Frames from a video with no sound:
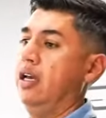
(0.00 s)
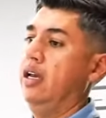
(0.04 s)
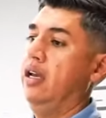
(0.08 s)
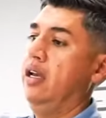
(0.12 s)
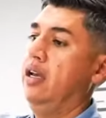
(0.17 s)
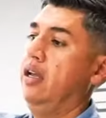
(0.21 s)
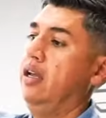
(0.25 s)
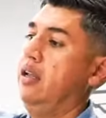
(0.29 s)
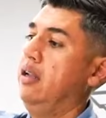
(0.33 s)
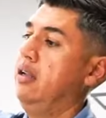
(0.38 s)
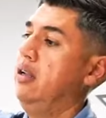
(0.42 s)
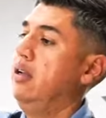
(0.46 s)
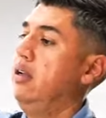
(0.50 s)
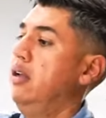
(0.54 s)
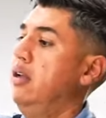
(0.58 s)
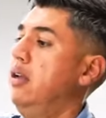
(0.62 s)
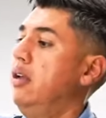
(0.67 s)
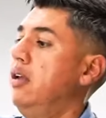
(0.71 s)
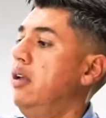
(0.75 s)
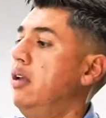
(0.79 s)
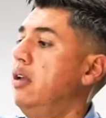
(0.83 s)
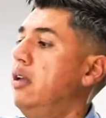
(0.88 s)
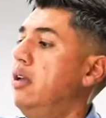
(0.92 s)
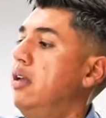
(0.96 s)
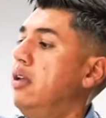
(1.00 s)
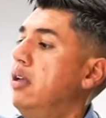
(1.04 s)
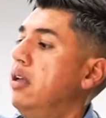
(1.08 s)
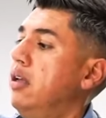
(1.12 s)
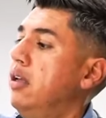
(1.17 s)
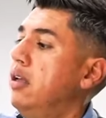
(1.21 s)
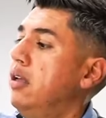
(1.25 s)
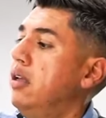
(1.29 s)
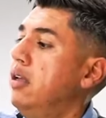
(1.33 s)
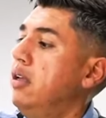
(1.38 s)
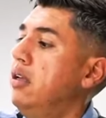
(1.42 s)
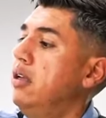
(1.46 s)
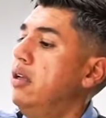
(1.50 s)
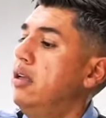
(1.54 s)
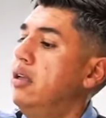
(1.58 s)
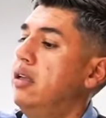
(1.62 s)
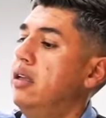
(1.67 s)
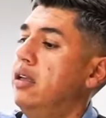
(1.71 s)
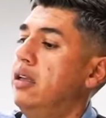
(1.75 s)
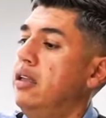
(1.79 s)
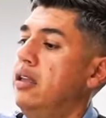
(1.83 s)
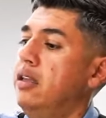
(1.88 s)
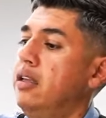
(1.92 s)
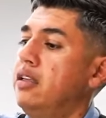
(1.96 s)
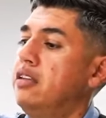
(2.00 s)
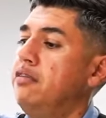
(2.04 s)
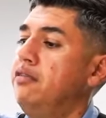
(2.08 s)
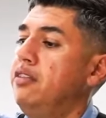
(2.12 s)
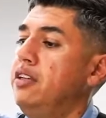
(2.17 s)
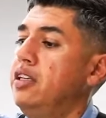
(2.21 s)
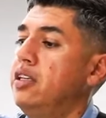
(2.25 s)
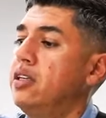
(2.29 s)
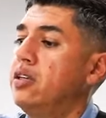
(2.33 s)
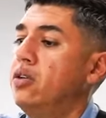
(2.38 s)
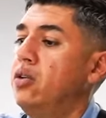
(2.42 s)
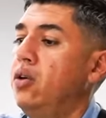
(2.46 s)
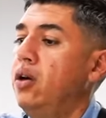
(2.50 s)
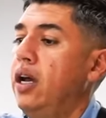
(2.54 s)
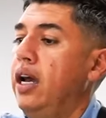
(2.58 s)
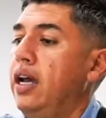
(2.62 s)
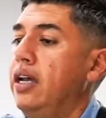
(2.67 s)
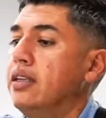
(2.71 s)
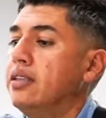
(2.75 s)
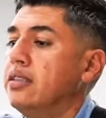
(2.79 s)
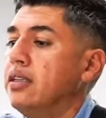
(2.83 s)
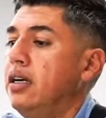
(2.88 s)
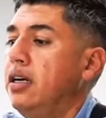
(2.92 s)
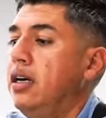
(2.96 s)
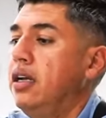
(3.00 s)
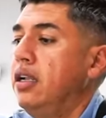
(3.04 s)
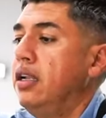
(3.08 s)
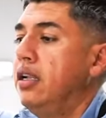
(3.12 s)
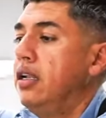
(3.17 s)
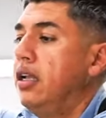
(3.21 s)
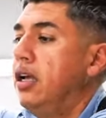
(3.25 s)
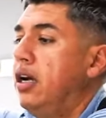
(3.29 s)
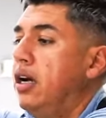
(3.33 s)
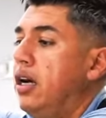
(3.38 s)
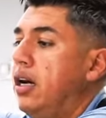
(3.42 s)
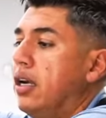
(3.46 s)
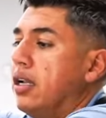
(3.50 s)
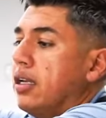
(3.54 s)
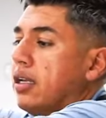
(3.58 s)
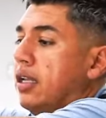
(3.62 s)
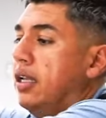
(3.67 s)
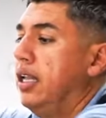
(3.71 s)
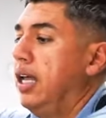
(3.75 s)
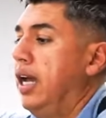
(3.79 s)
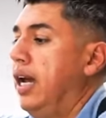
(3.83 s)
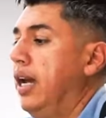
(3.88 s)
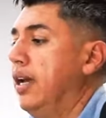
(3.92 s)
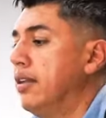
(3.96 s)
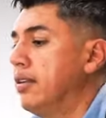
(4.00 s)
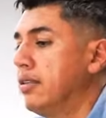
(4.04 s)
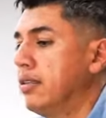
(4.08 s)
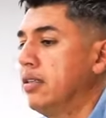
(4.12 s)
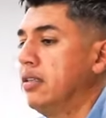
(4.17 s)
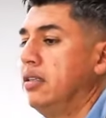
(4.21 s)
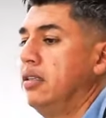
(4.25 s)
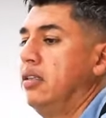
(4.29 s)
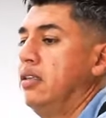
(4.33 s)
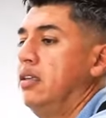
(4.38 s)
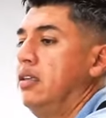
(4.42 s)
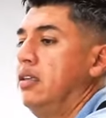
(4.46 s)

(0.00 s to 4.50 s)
And this vehicle has a lot of glass,